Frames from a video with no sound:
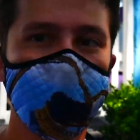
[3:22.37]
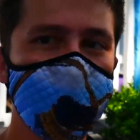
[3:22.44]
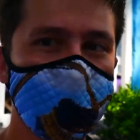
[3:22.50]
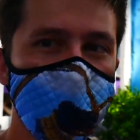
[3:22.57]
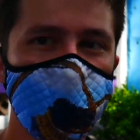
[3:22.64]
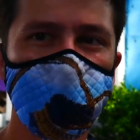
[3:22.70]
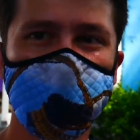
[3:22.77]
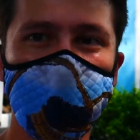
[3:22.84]
Alright,
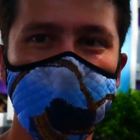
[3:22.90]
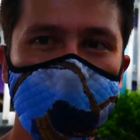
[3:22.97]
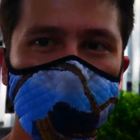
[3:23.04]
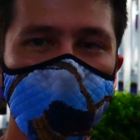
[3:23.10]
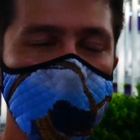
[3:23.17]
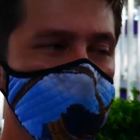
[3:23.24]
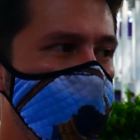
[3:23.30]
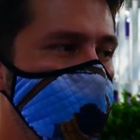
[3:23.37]
Kingdom
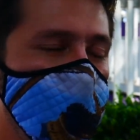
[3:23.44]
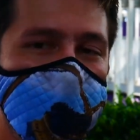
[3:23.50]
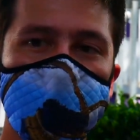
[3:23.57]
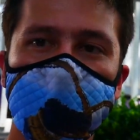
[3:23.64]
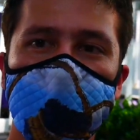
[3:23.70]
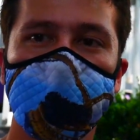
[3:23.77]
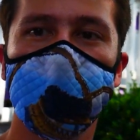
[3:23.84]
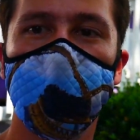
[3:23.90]
Coaster was, I mean,
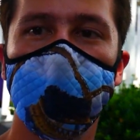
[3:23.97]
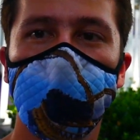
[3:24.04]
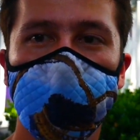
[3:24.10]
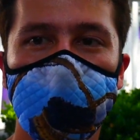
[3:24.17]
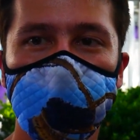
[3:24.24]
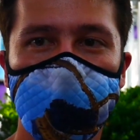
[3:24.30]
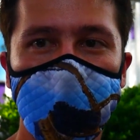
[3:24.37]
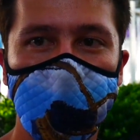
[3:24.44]
it's a small
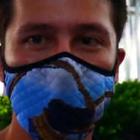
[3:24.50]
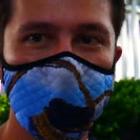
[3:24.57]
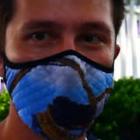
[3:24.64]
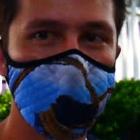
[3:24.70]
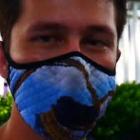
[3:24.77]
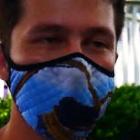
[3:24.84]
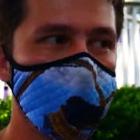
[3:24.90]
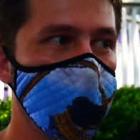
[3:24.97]
wooden family
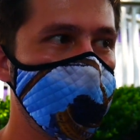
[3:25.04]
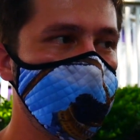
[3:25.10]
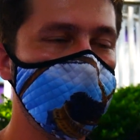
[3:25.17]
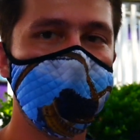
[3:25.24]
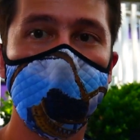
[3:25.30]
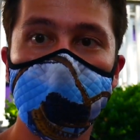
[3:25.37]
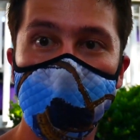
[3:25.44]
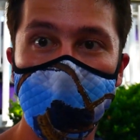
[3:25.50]
coaster, but not